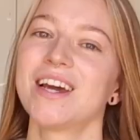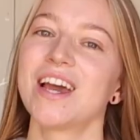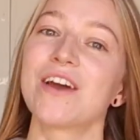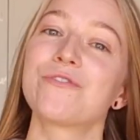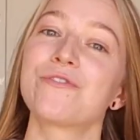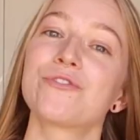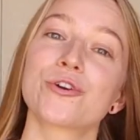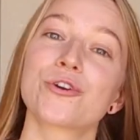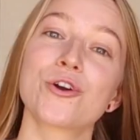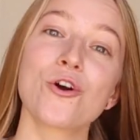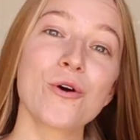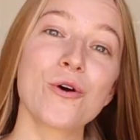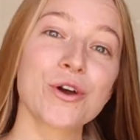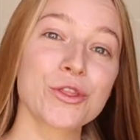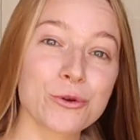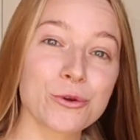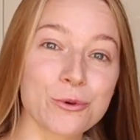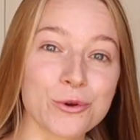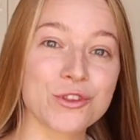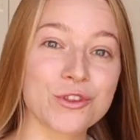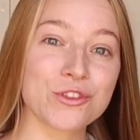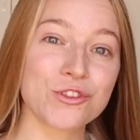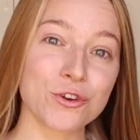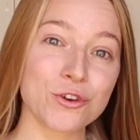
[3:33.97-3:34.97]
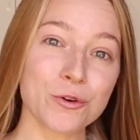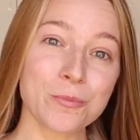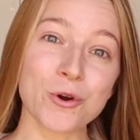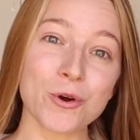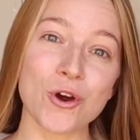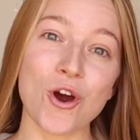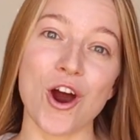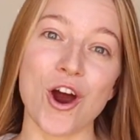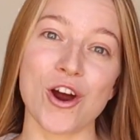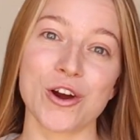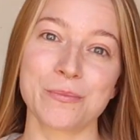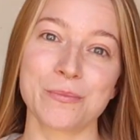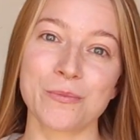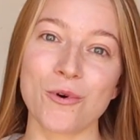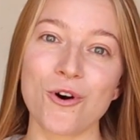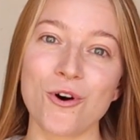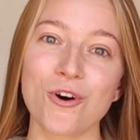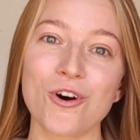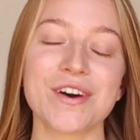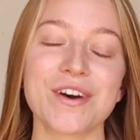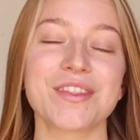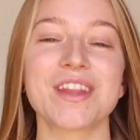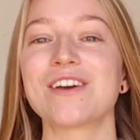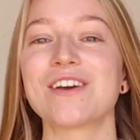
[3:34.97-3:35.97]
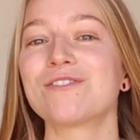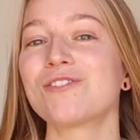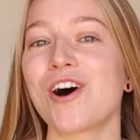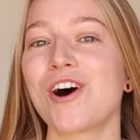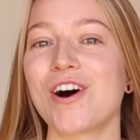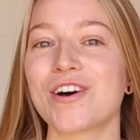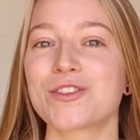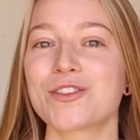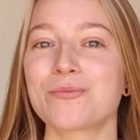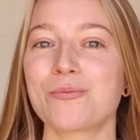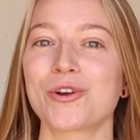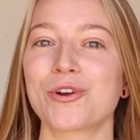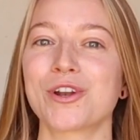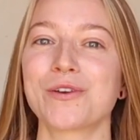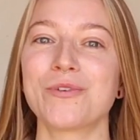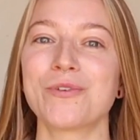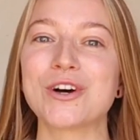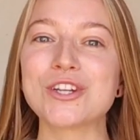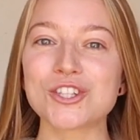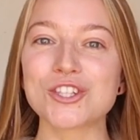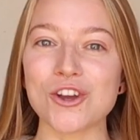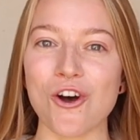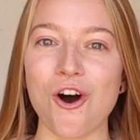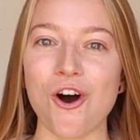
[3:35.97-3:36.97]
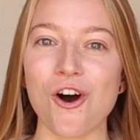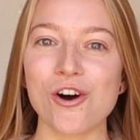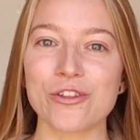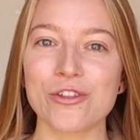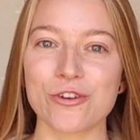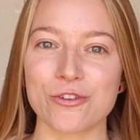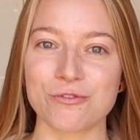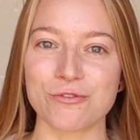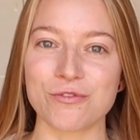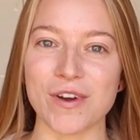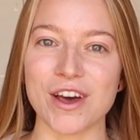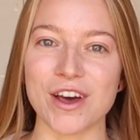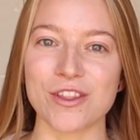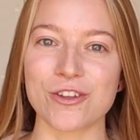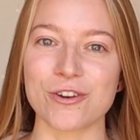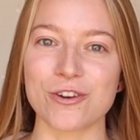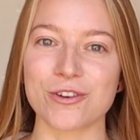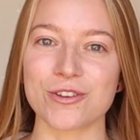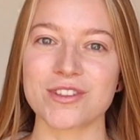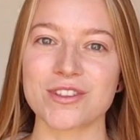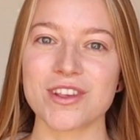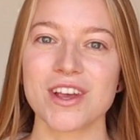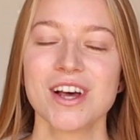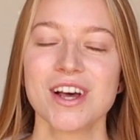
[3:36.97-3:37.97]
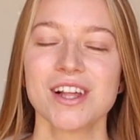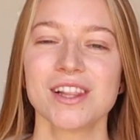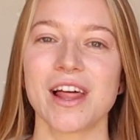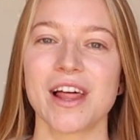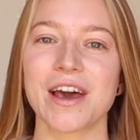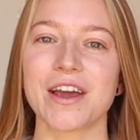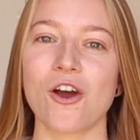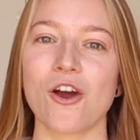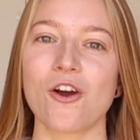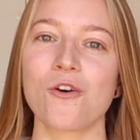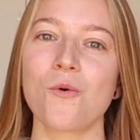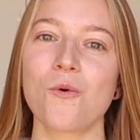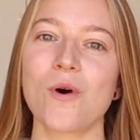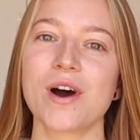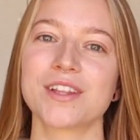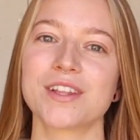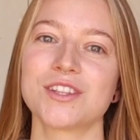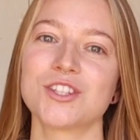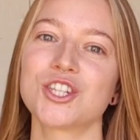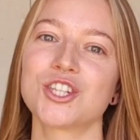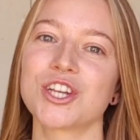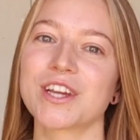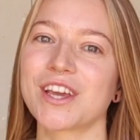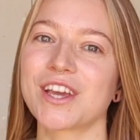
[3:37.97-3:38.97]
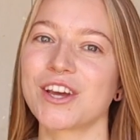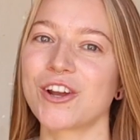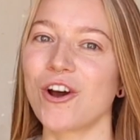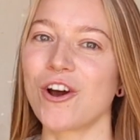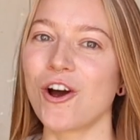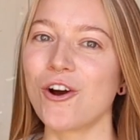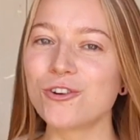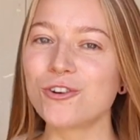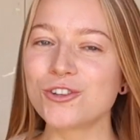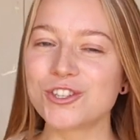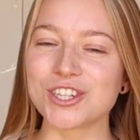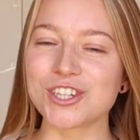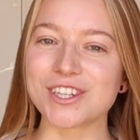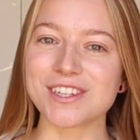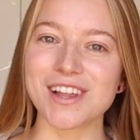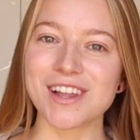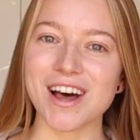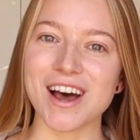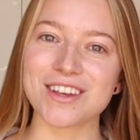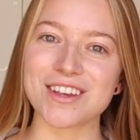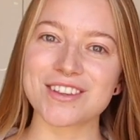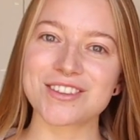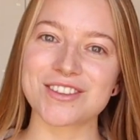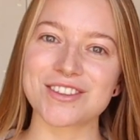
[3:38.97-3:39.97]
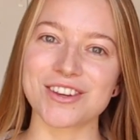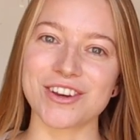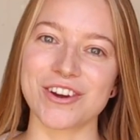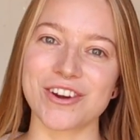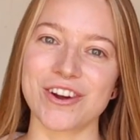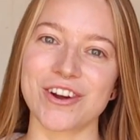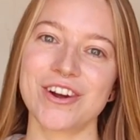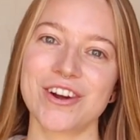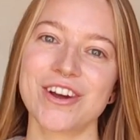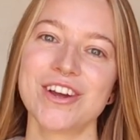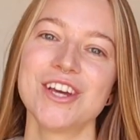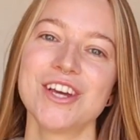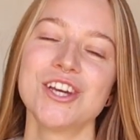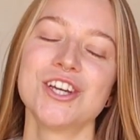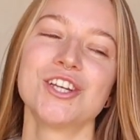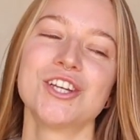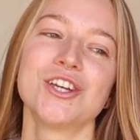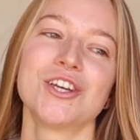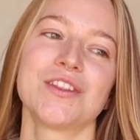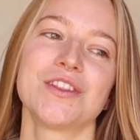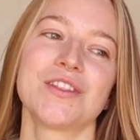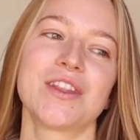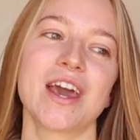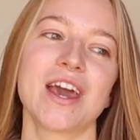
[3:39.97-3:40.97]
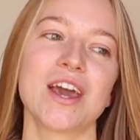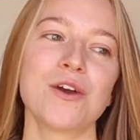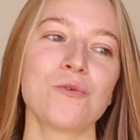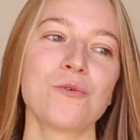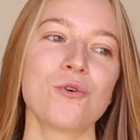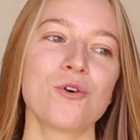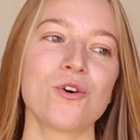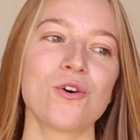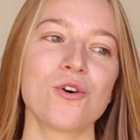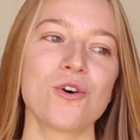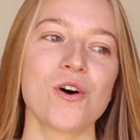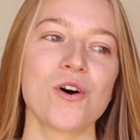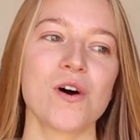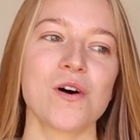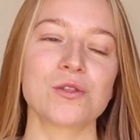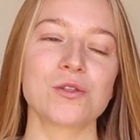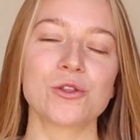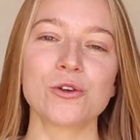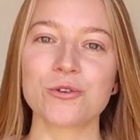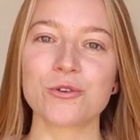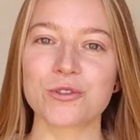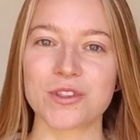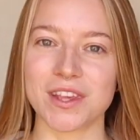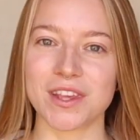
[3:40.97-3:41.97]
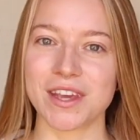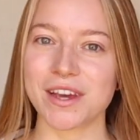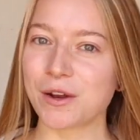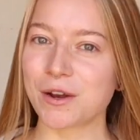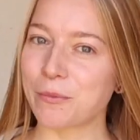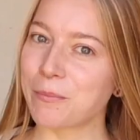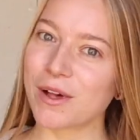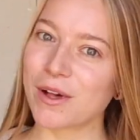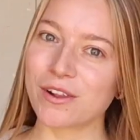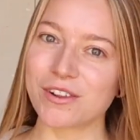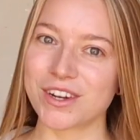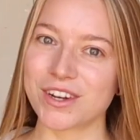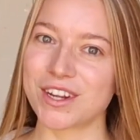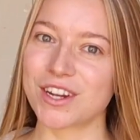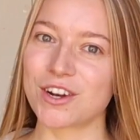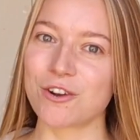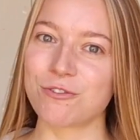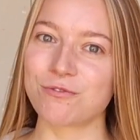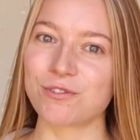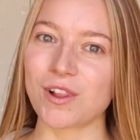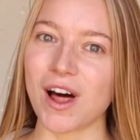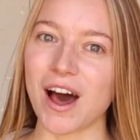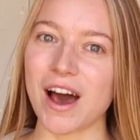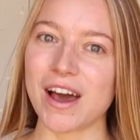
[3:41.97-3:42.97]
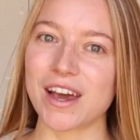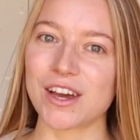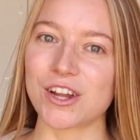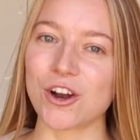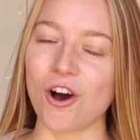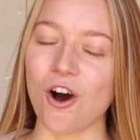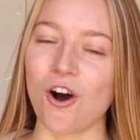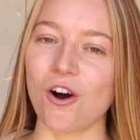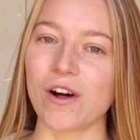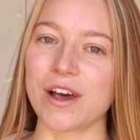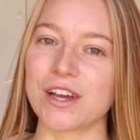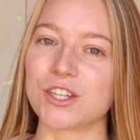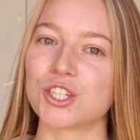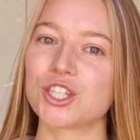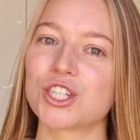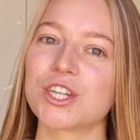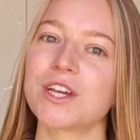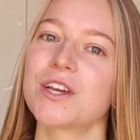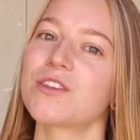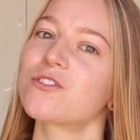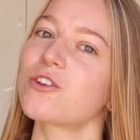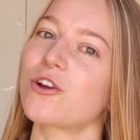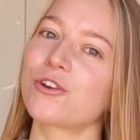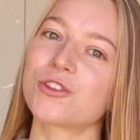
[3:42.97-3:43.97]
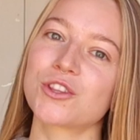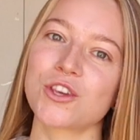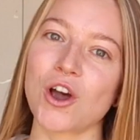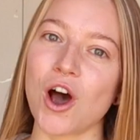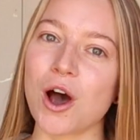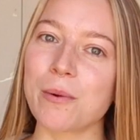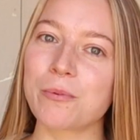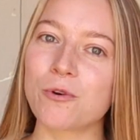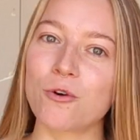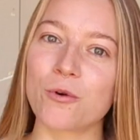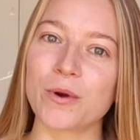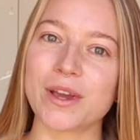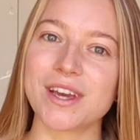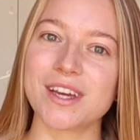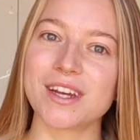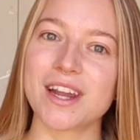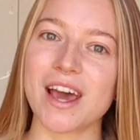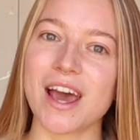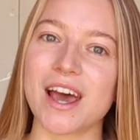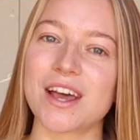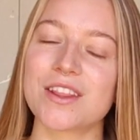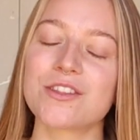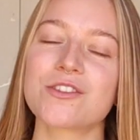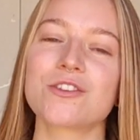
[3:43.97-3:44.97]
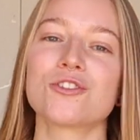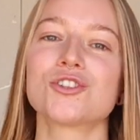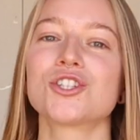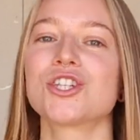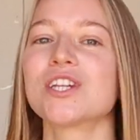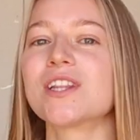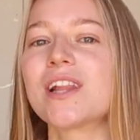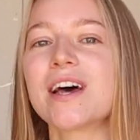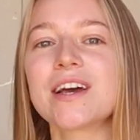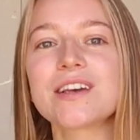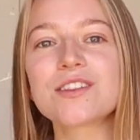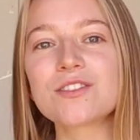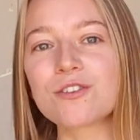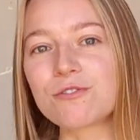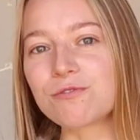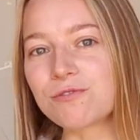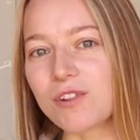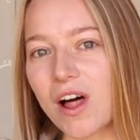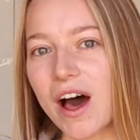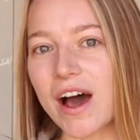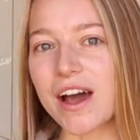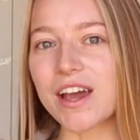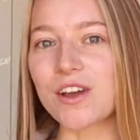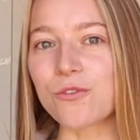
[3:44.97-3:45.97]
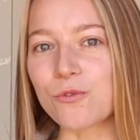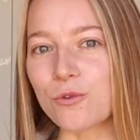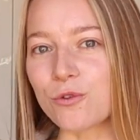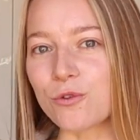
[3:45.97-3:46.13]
If they're going through a super hard molt and they've lost pretty much all their feathers, like our one chicken OG last year, they will lose the inability to fly at all. And she's our top queen hen, so she likes to fly and